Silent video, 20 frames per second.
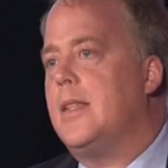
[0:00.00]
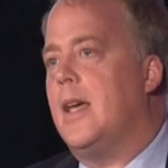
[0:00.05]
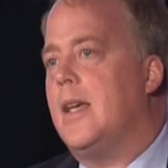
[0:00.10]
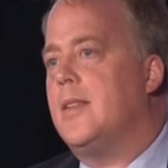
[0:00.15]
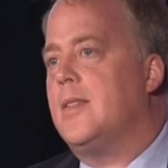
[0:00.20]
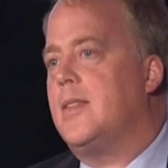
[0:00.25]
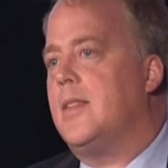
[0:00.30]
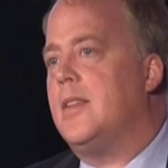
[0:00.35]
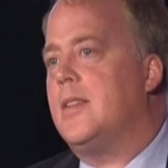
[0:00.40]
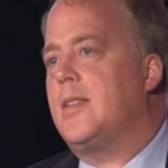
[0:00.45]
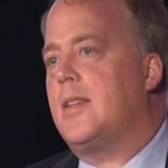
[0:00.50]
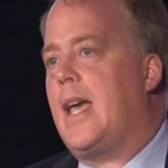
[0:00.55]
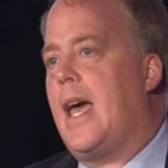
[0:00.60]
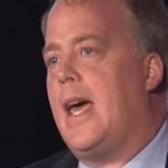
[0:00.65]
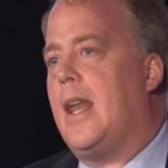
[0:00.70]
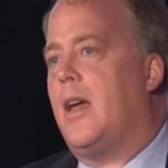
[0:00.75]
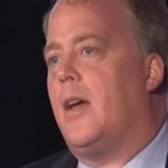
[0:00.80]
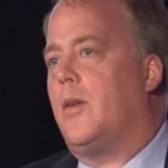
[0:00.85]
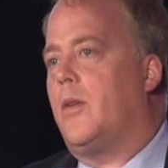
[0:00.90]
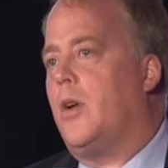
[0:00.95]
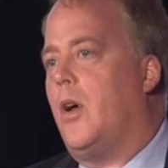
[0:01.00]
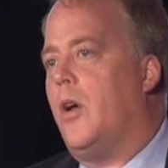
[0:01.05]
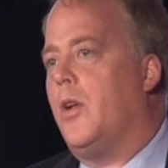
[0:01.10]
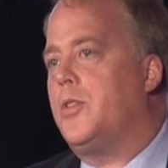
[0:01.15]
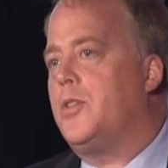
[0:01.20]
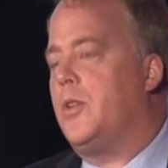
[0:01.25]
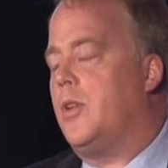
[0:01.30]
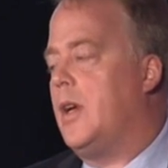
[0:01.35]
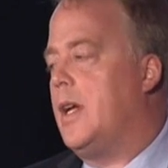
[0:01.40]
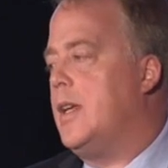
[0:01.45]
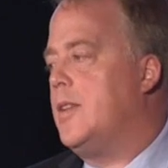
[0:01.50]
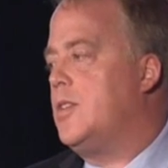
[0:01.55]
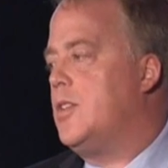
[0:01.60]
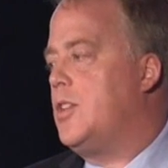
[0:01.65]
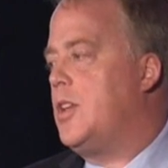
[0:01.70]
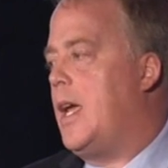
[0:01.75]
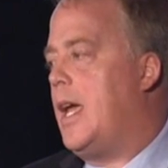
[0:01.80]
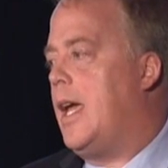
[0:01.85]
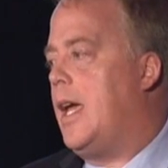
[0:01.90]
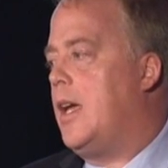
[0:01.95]
as this kind of culture has
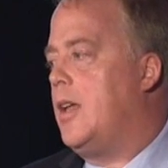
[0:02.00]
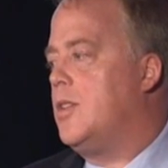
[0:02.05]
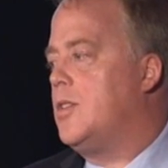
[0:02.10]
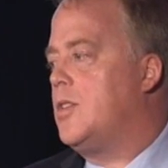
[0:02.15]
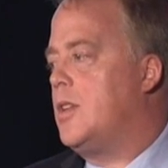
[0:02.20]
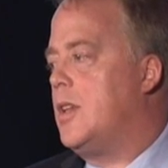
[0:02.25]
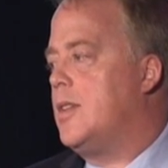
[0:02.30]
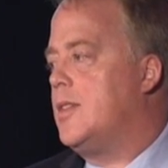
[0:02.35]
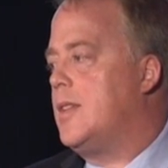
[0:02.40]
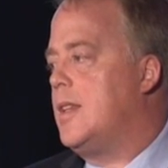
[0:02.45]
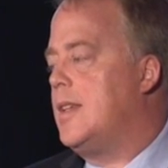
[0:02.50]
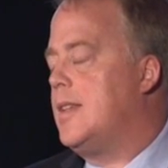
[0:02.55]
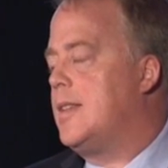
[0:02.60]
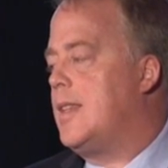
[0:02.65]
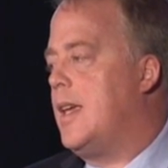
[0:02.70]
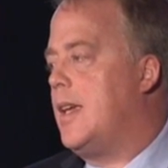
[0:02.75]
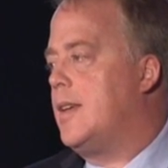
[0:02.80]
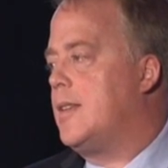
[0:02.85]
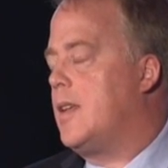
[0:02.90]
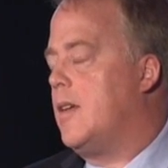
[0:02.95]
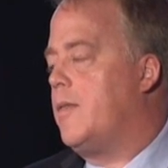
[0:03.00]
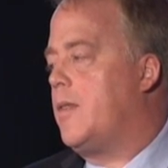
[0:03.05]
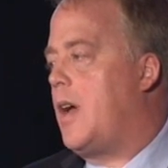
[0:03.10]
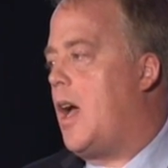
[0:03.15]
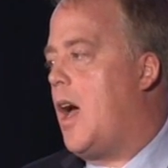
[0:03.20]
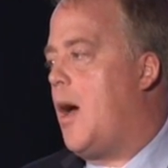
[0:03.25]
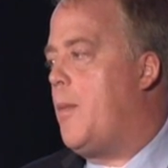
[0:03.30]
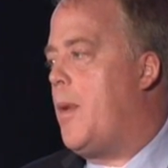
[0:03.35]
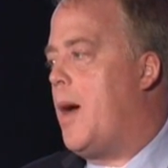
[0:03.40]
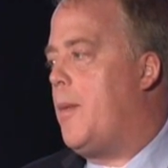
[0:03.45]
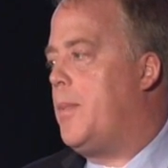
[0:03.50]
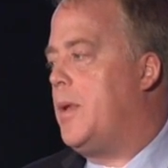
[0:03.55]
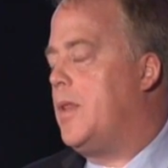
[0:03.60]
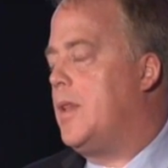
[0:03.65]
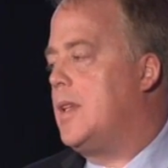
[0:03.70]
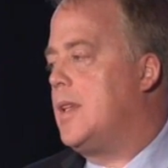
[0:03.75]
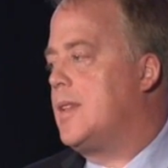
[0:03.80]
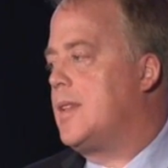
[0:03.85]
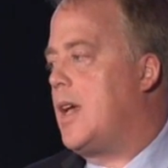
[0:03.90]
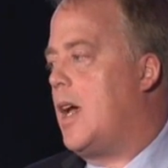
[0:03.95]
changed, as these things have come up in
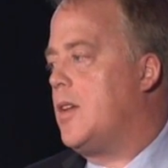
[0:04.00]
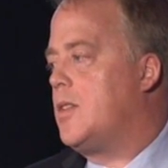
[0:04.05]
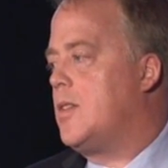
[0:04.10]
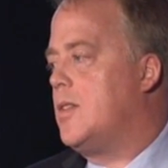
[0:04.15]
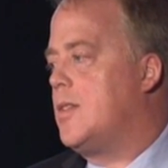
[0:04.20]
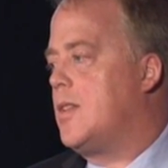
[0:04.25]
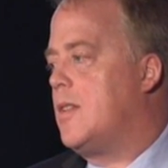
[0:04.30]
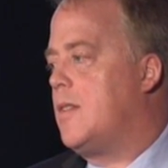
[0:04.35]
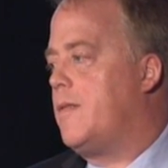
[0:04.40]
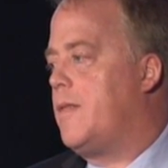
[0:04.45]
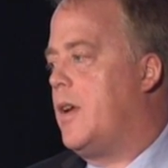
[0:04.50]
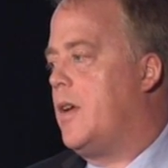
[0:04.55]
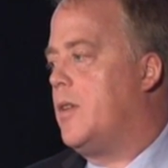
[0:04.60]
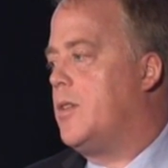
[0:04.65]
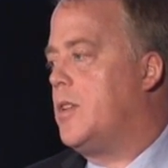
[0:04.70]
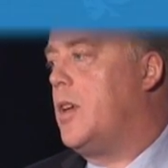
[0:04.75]
the discussions of the Federal